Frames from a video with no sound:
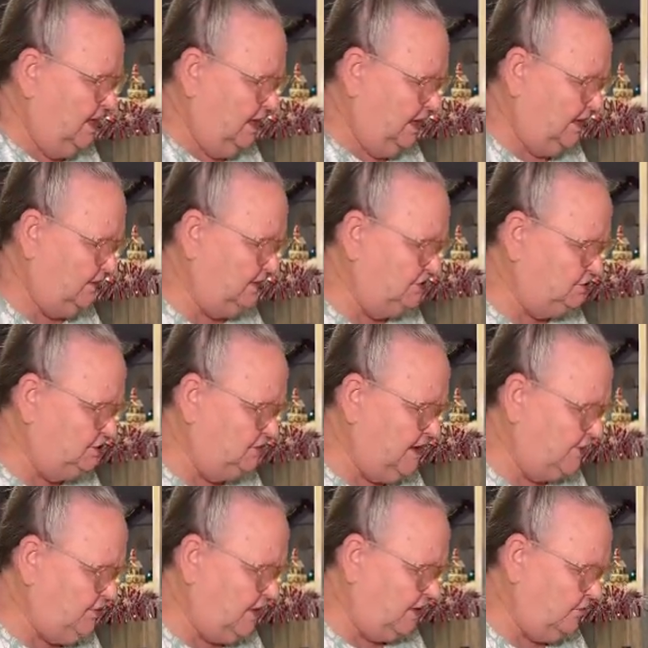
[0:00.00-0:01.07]
And this year I
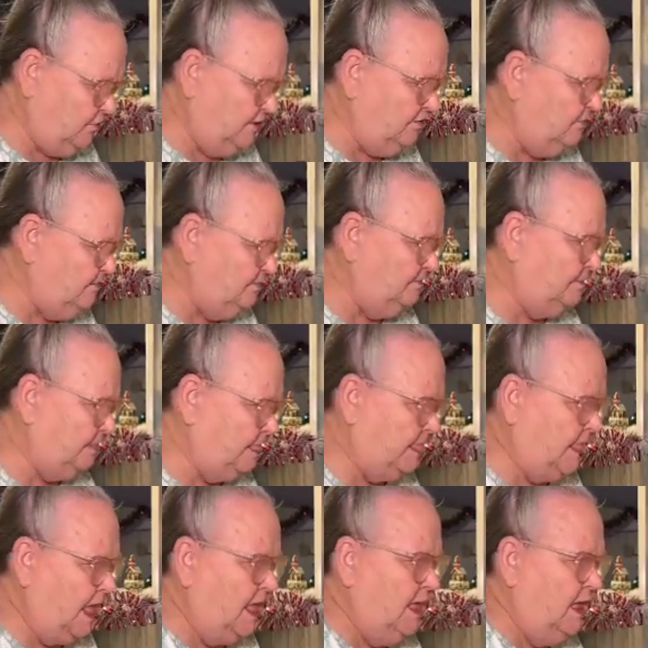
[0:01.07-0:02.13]
thought, well,
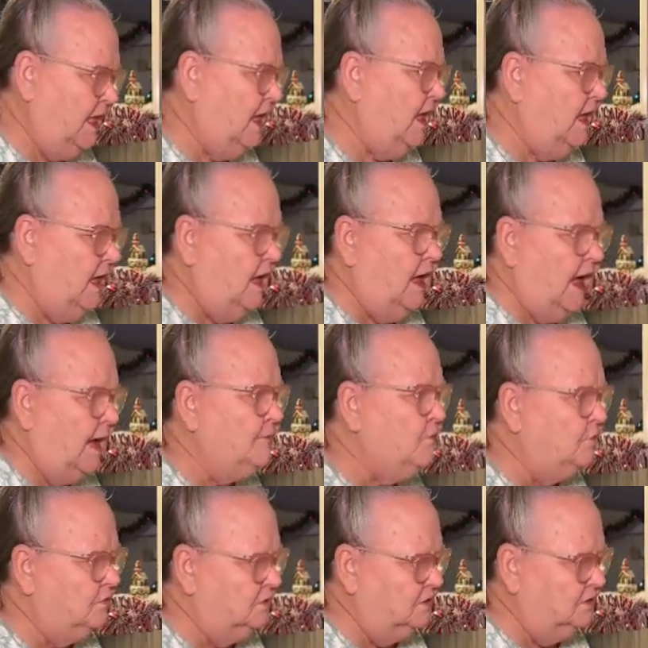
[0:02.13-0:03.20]
I'm
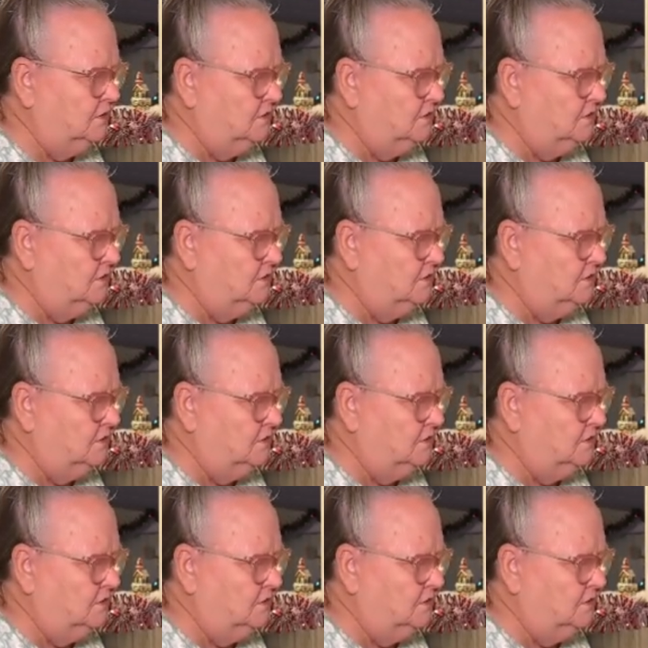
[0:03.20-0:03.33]
going to